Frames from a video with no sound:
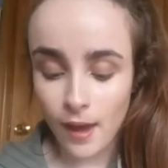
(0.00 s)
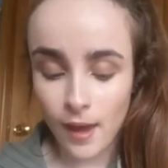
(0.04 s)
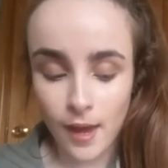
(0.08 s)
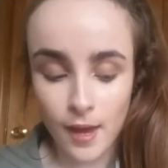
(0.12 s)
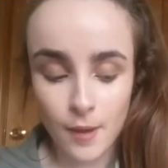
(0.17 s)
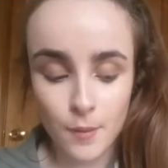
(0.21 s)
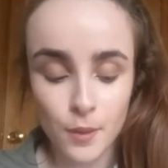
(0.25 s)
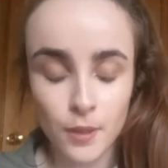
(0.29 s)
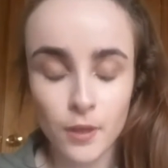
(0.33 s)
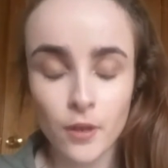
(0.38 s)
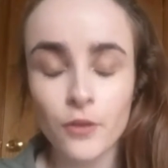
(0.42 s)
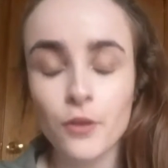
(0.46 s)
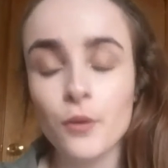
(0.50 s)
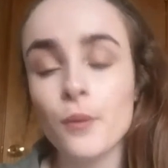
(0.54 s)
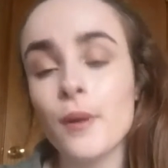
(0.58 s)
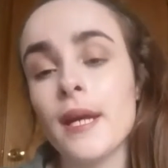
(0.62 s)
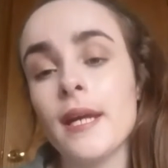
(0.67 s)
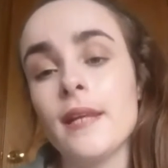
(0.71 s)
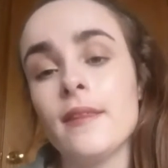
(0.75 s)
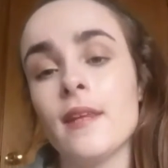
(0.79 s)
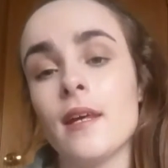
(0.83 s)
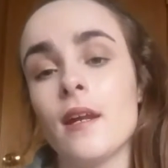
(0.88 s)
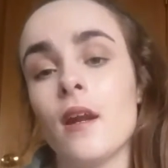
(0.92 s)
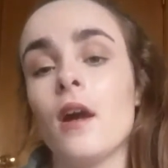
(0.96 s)
Um, another
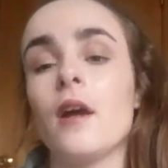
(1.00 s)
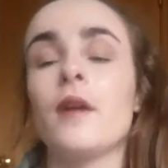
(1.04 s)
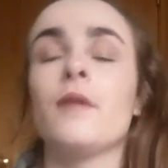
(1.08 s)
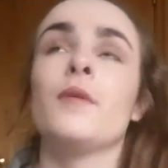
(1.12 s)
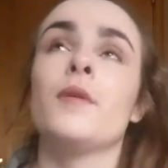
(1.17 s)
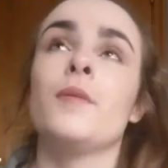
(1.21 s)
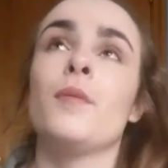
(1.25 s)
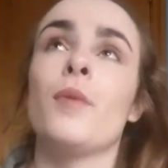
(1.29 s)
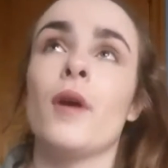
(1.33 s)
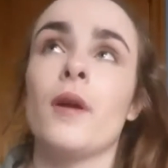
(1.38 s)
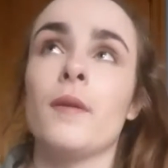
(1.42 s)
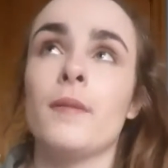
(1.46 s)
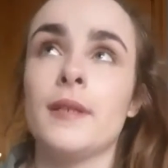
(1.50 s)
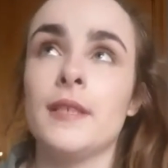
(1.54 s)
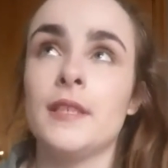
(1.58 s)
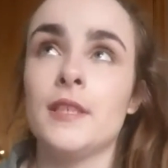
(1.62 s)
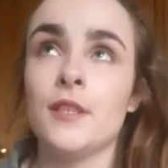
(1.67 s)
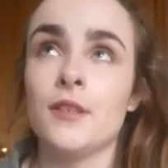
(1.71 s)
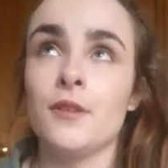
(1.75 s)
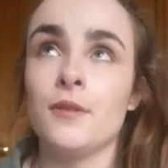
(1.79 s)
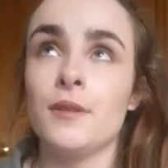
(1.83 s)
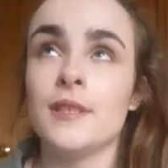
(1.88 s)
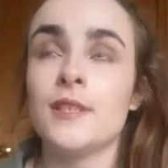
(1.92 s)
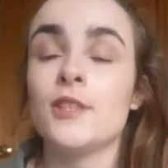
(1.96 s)
way that I would probably
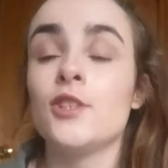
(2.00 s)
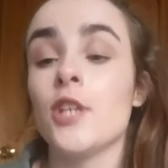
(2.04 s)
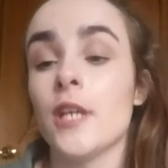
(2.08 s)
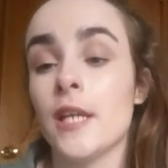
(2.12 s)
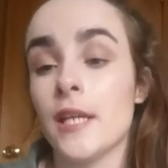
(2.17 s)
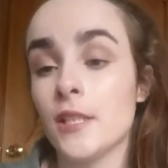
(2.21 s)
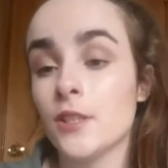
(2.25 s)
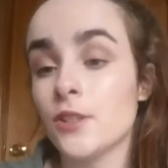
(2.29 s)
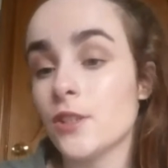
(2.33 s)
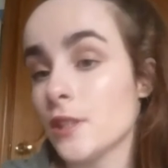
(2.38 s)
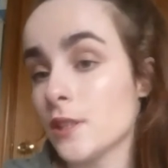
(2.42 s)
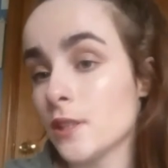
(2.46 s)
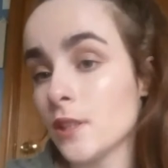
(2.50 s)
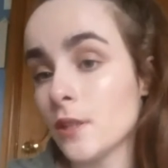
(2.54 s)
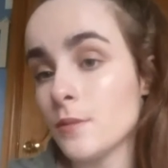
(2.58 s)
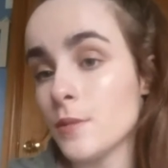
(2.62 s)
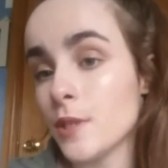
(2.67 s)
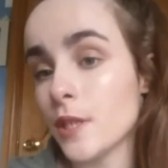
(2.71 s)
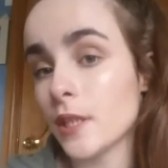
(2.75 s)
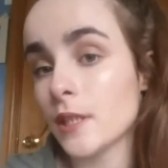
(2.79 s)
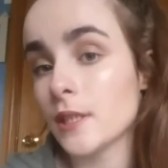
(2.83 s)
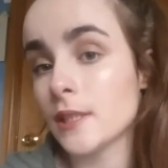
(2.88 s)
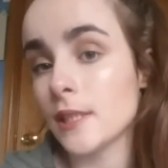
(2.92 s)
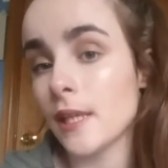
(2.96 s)
do is change the
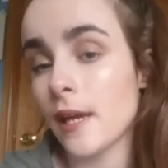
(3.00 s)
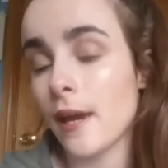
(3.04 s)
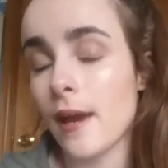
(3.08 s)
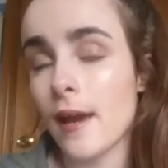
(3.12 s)
subject.